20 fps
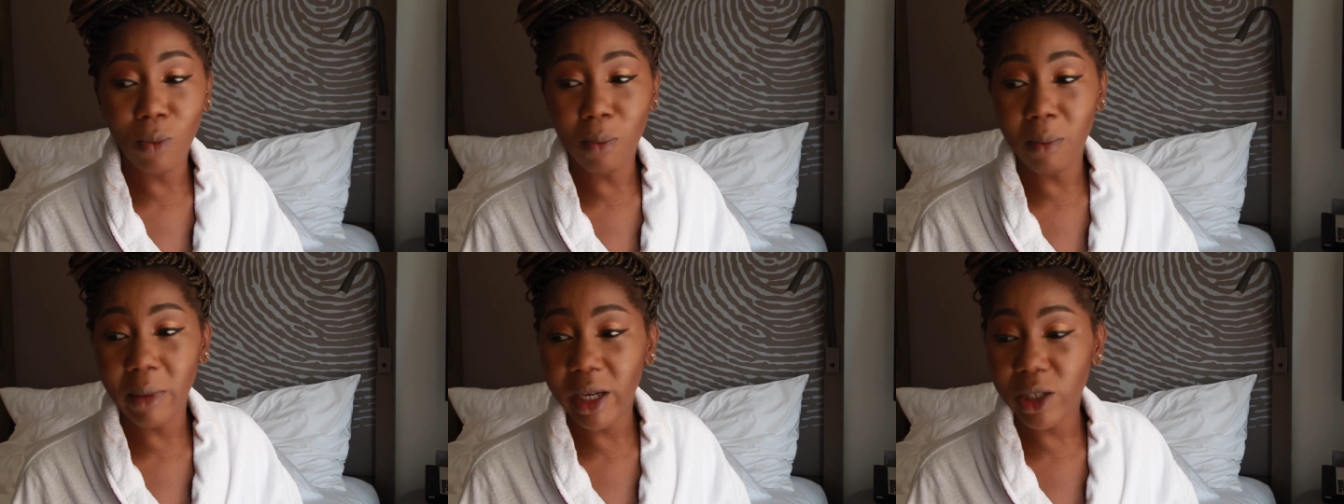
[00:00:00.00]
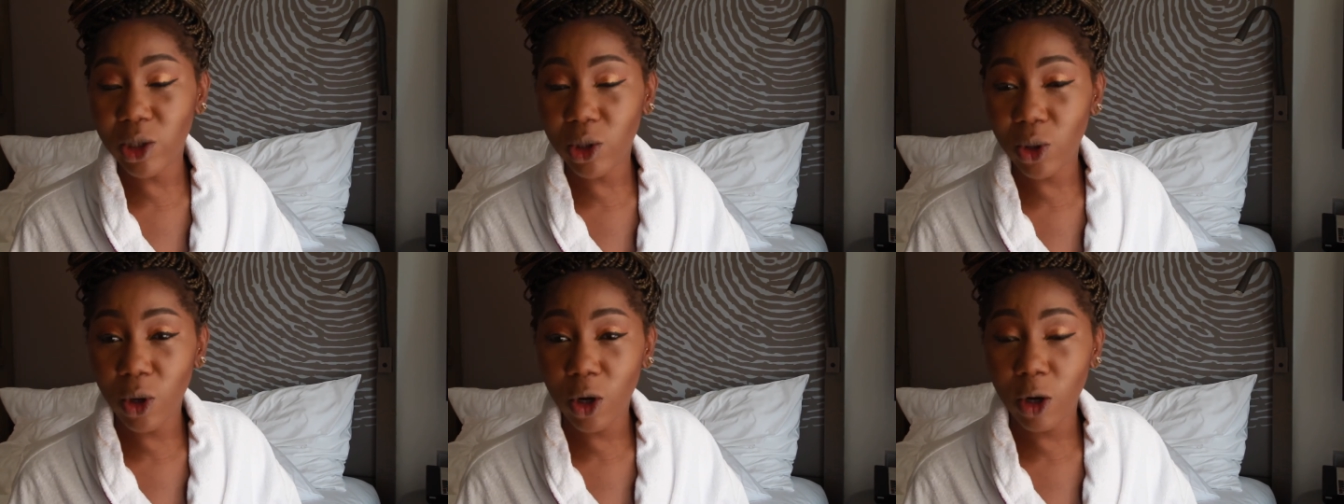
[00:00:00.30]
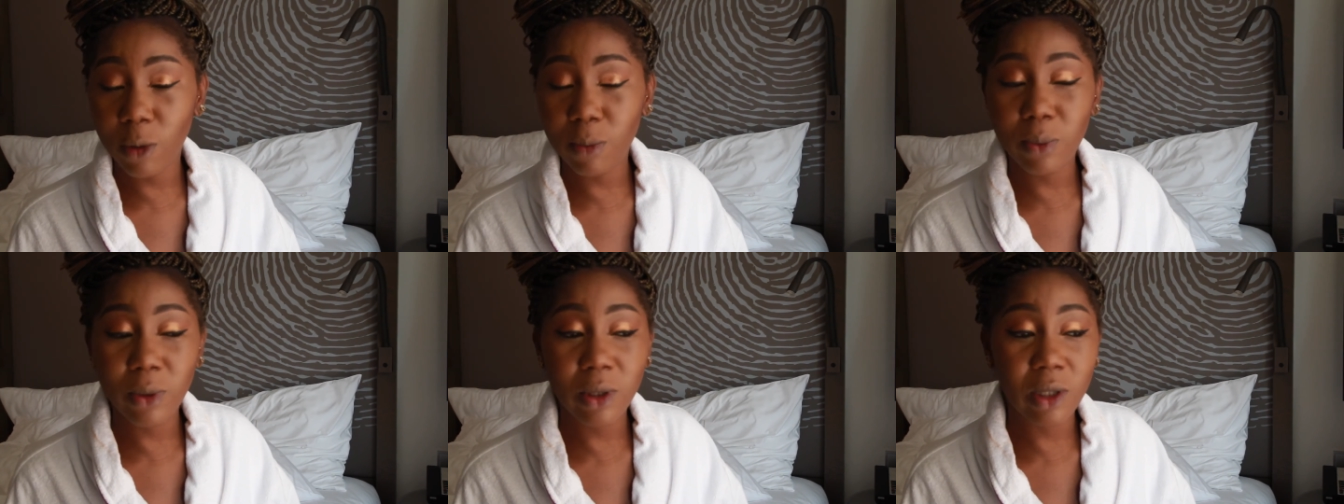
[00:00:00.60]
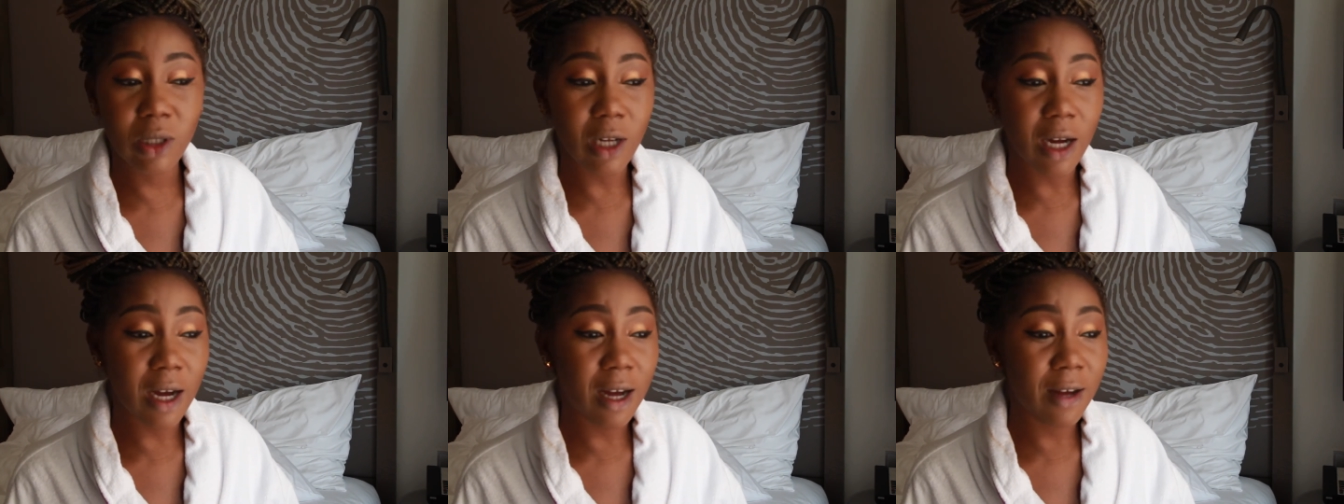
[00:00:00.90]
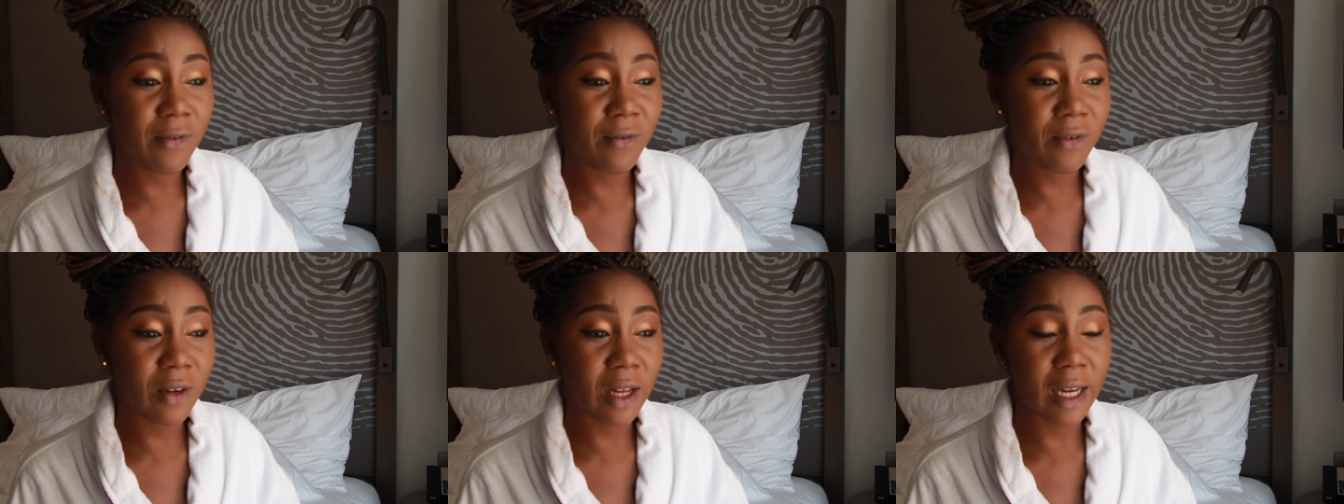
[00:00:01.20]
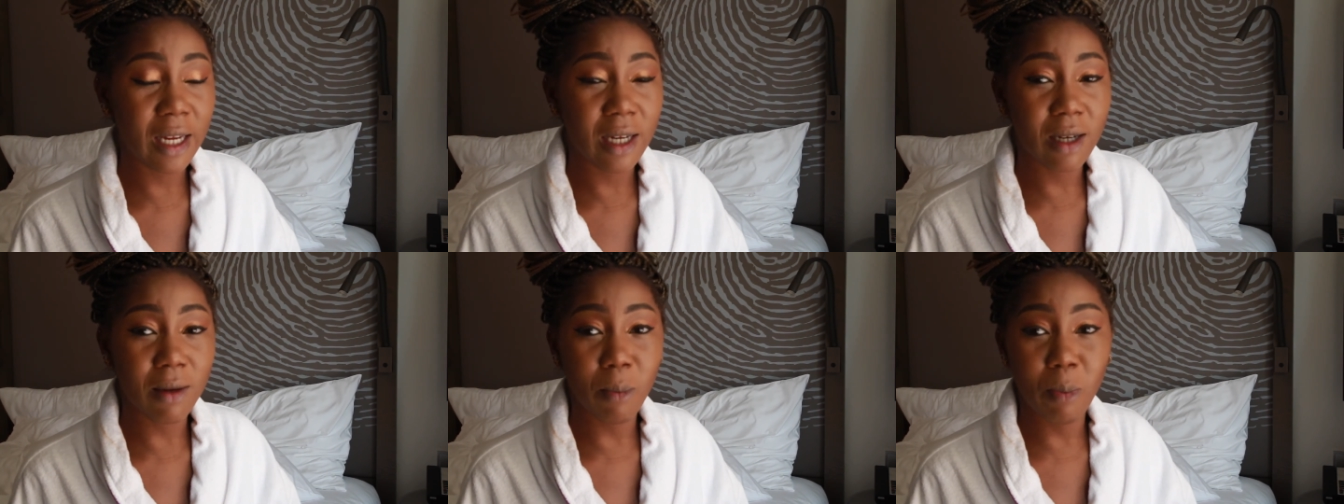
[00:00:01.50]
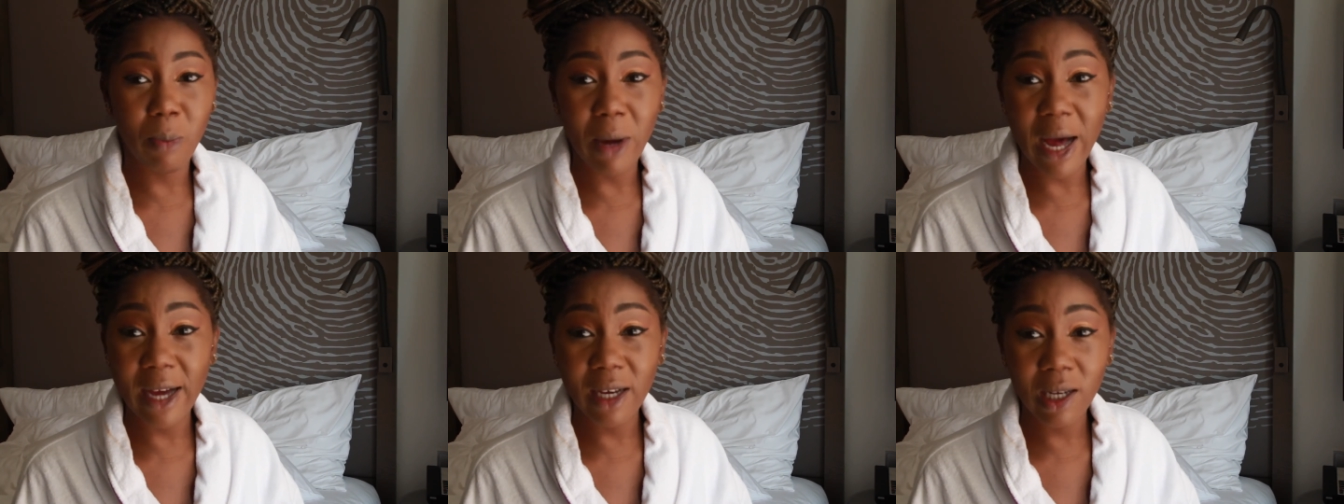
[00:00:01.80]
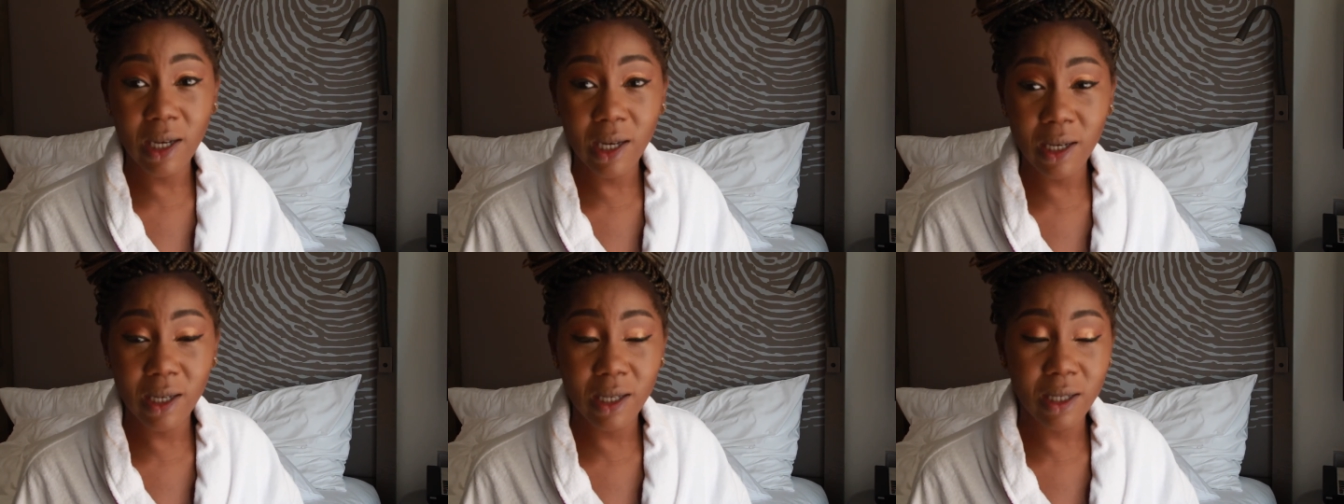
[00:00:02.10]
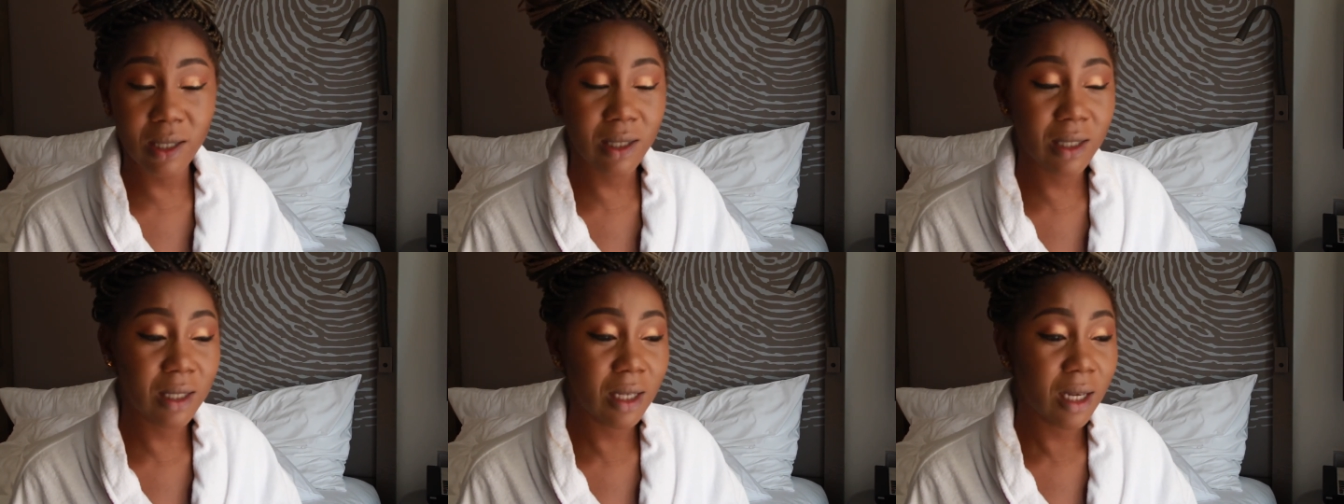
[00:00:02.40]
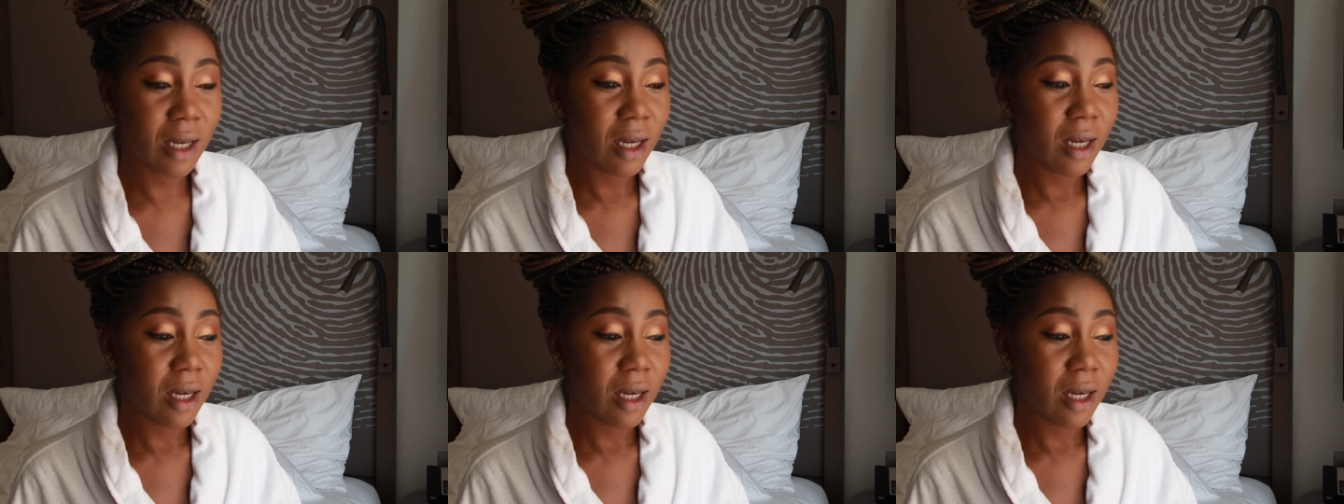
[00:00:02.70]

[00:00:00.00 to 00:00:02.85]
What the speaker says: measure up stuff like bankers.